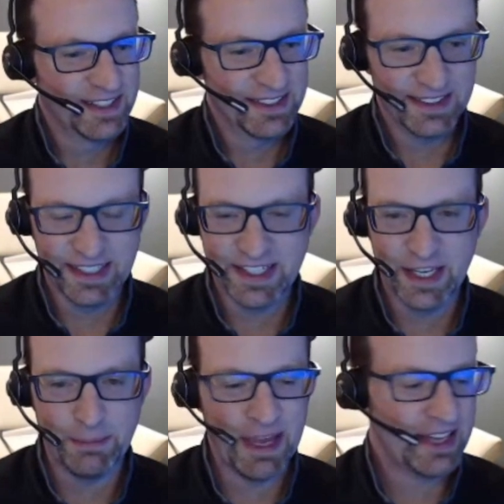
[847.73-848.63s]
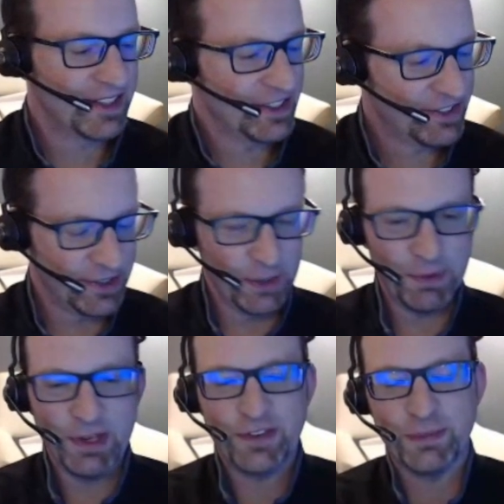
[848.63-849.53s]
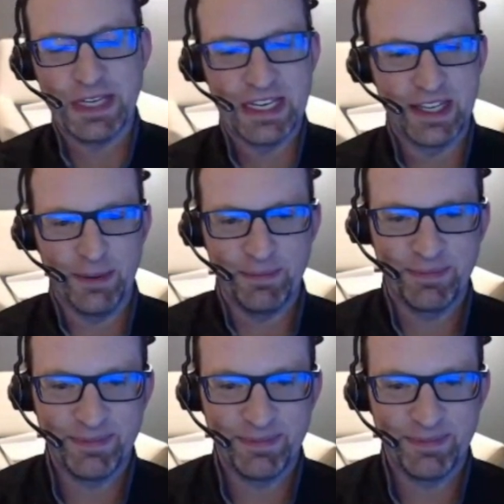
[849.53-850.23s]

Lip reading: LinkedIn, man, that's the only place for me. Yep.